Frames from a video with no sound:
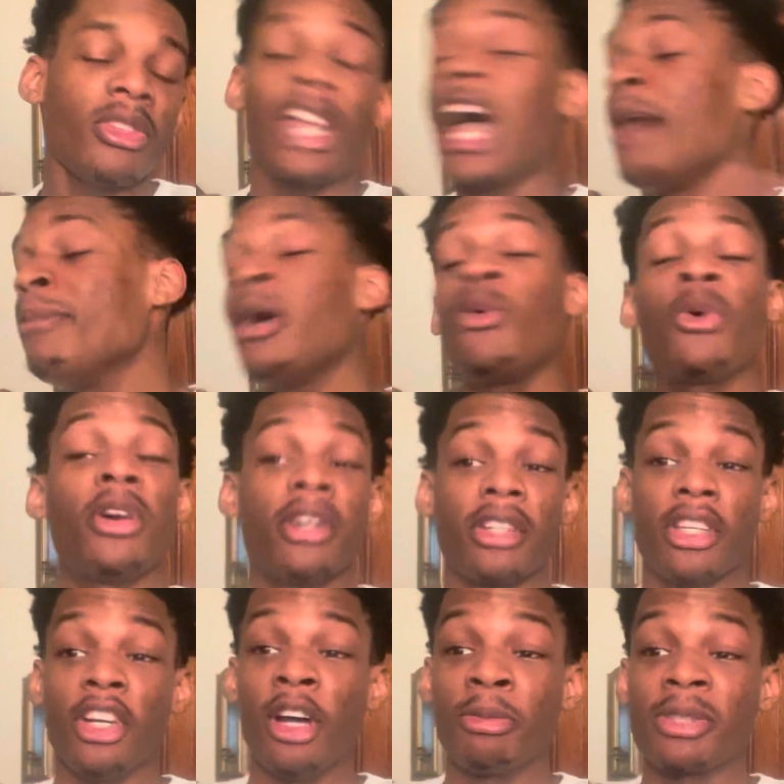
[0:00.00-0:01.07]
I'm at
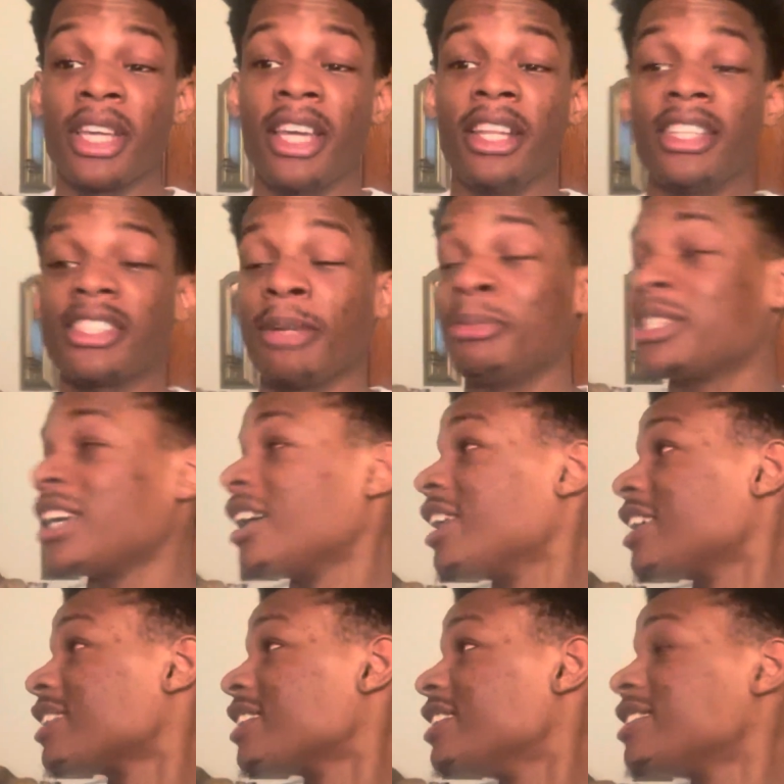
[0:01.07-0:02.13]
work, you know what I'm saying? Listen, I'm going to say it
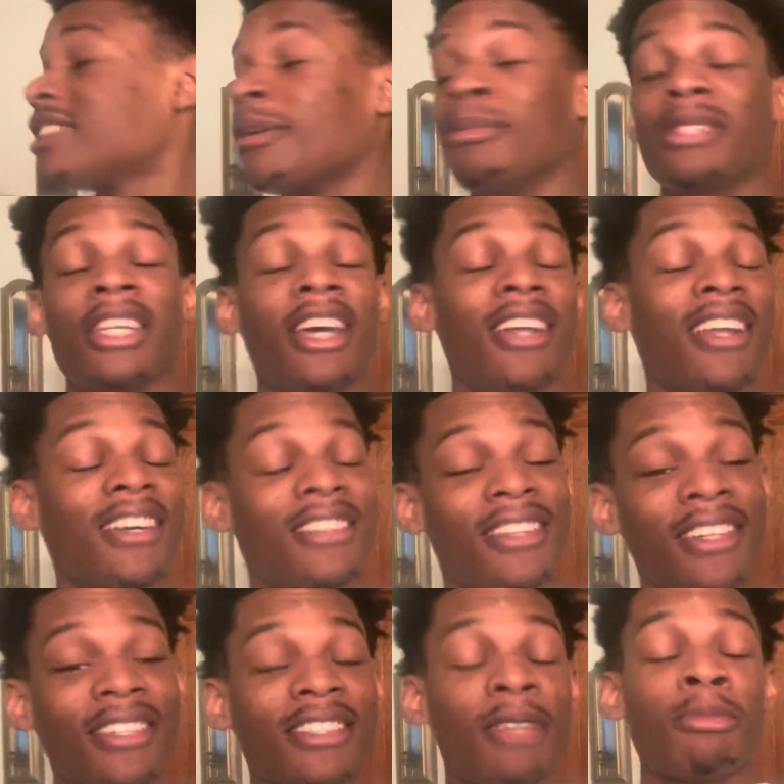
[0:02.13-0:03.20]
like
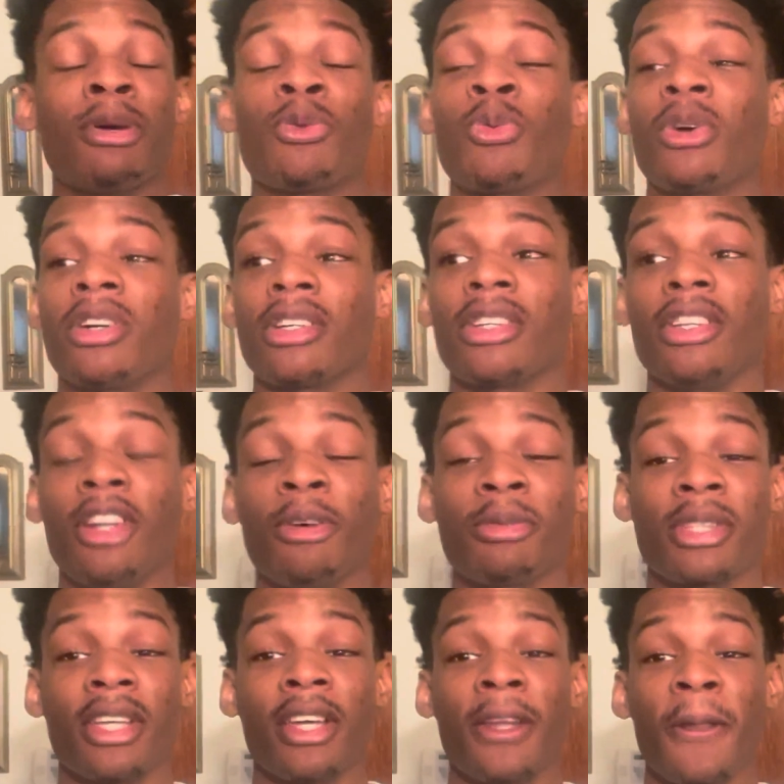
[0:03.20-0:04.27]
this. I'm at work, you know what I'm
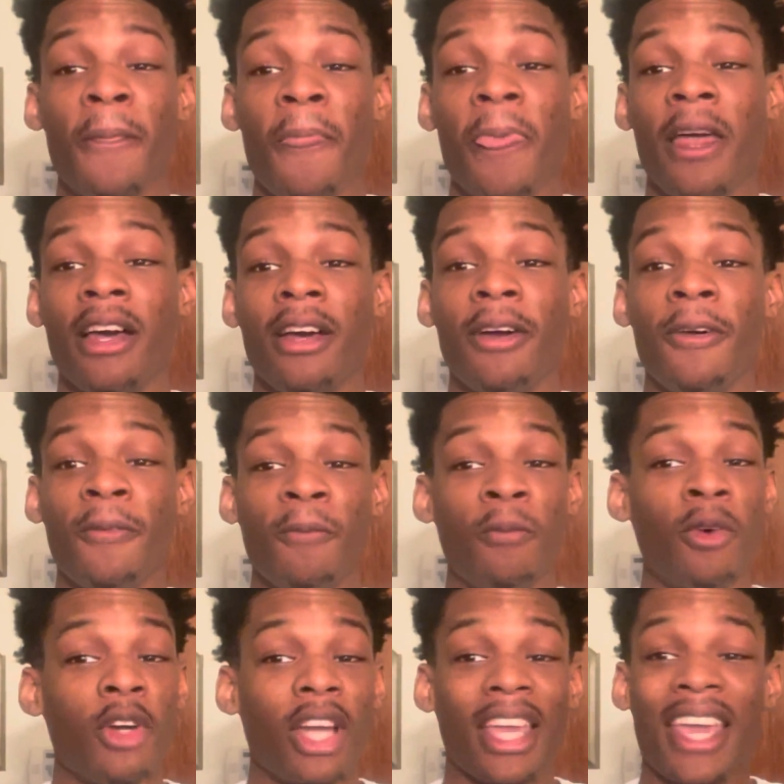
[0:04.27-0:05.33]
saying?
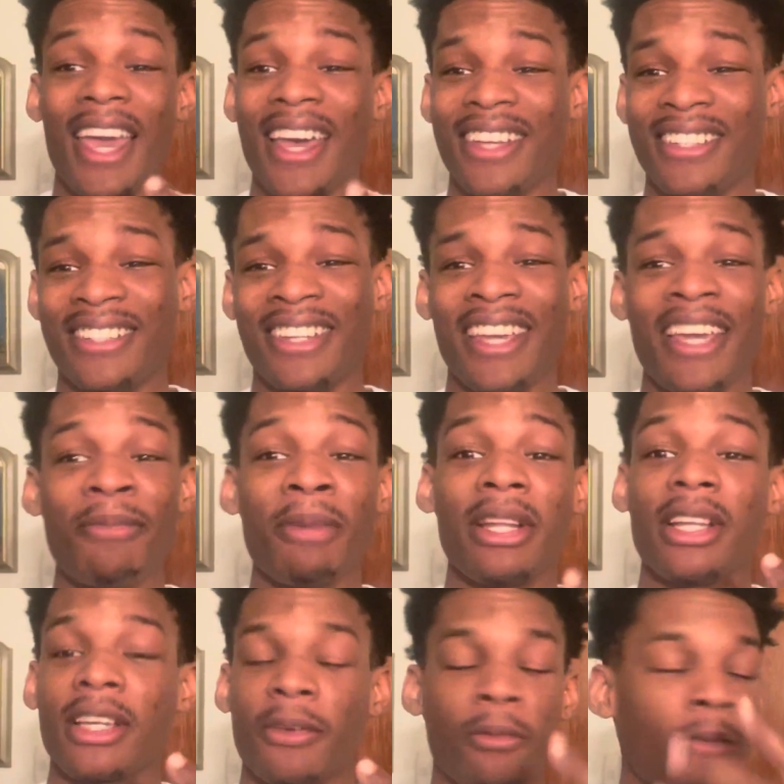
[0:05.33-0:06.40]
God damn, I
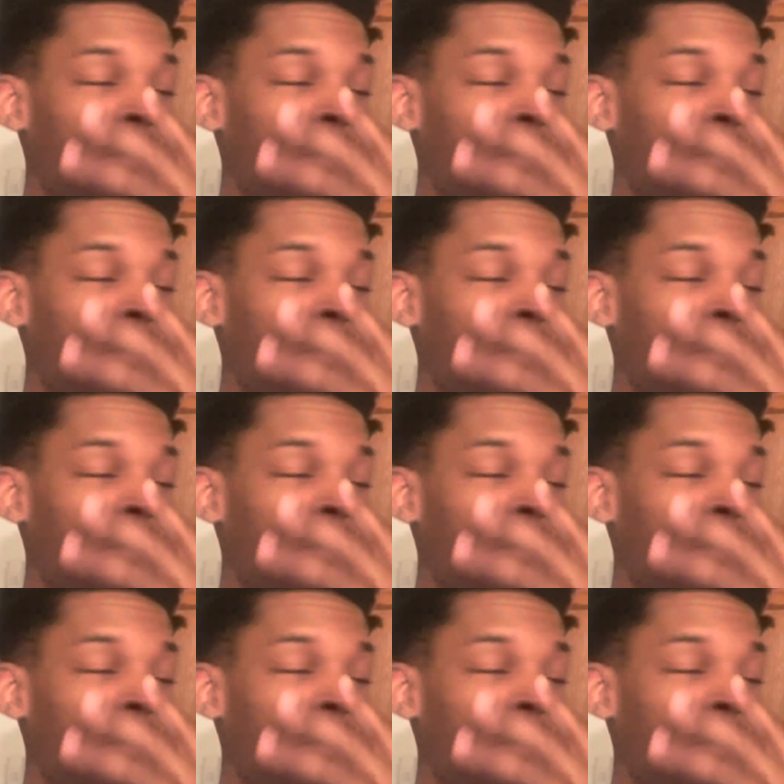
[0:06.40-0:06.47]
look...